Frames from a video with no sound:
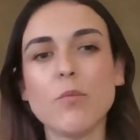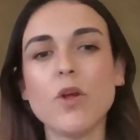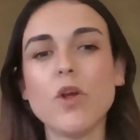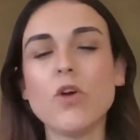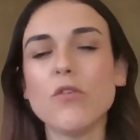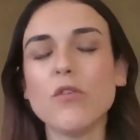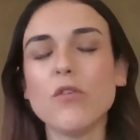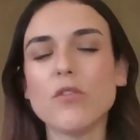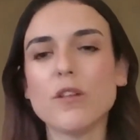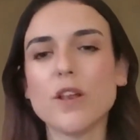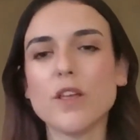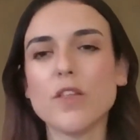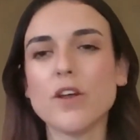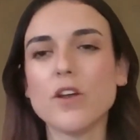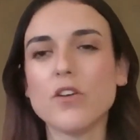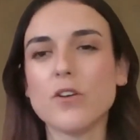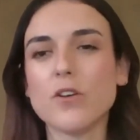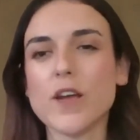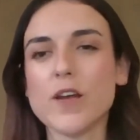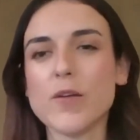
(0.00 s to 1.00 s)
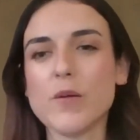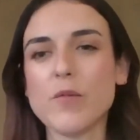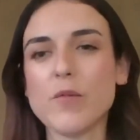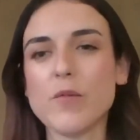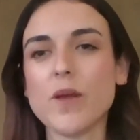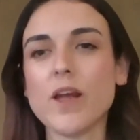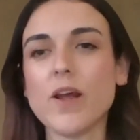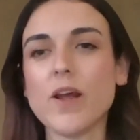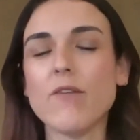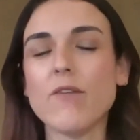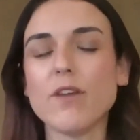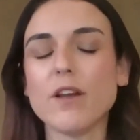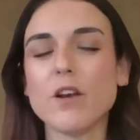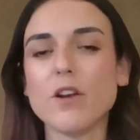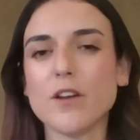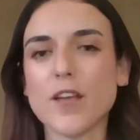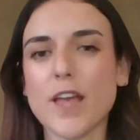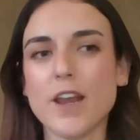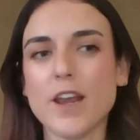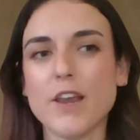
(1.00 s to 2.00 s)
We obviously, though, do it, if we're having a
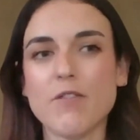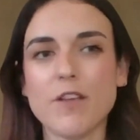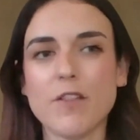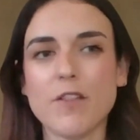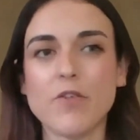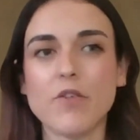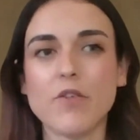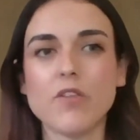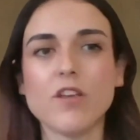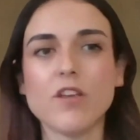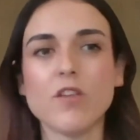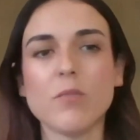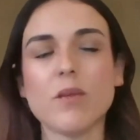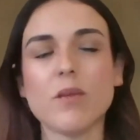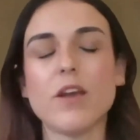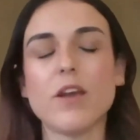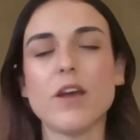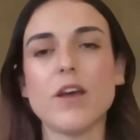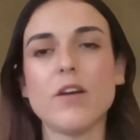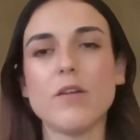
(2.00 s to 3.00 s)
look at anything, there also needs to be